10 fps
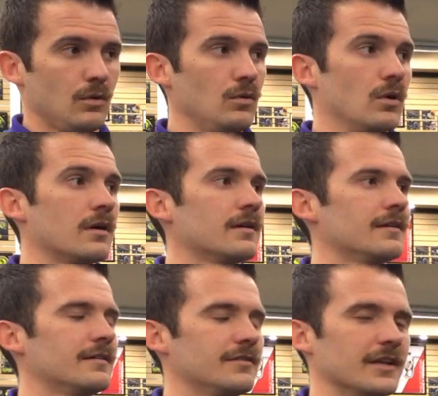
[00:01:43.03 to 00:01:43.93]
Whew,
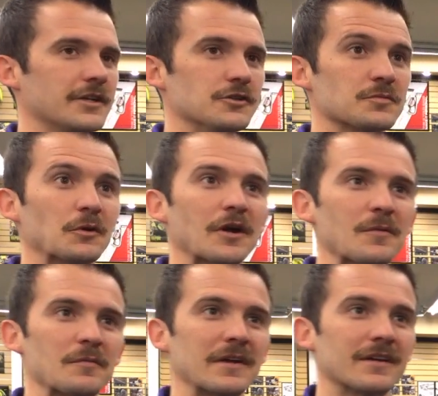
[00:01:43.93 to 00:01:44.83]
I feel like you just broke up
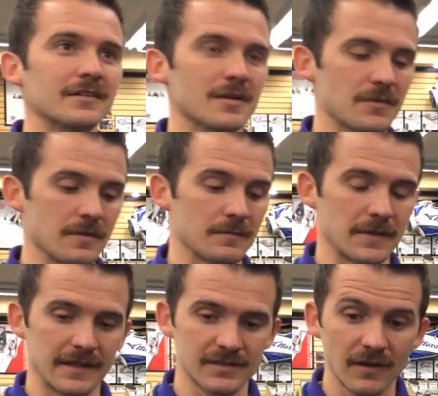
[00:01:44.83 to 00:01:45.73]
with me or something,
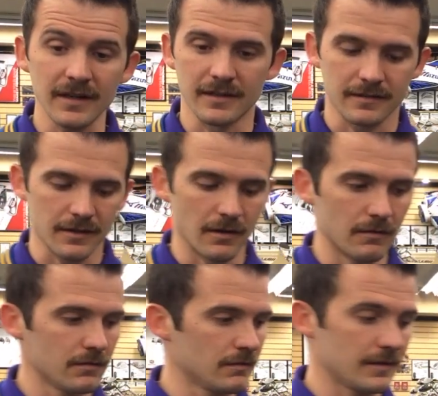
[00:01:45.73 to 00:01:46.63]
but that's fine. You
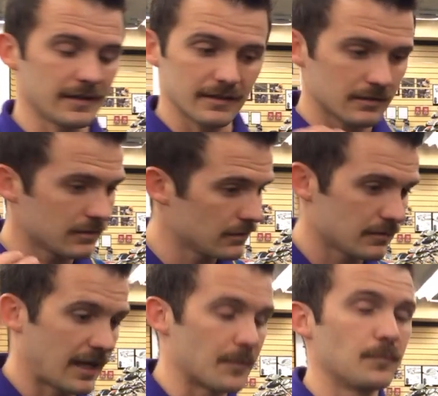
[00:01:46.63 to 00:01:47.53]
know,
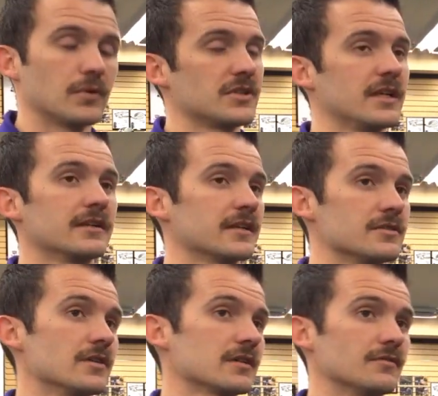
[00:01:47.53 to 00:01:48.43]
I appreciate the
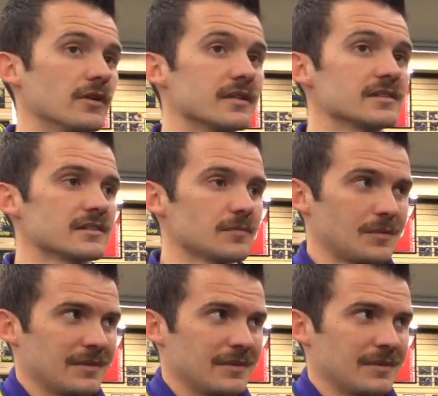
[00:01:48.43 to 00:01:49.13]
constructive criticism. I